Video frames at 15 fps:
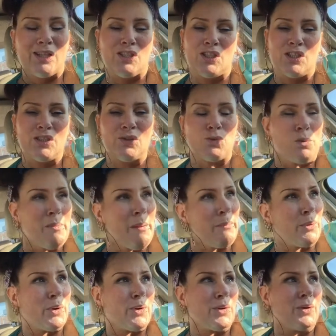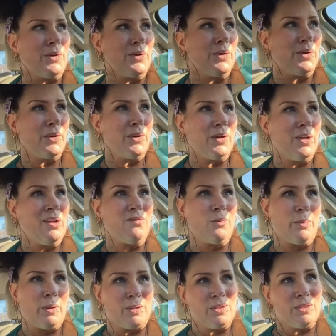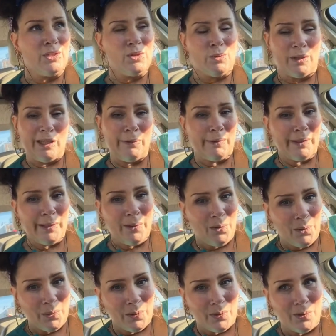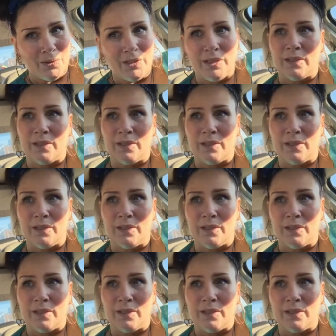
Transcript: just remember, if a person is really, really old,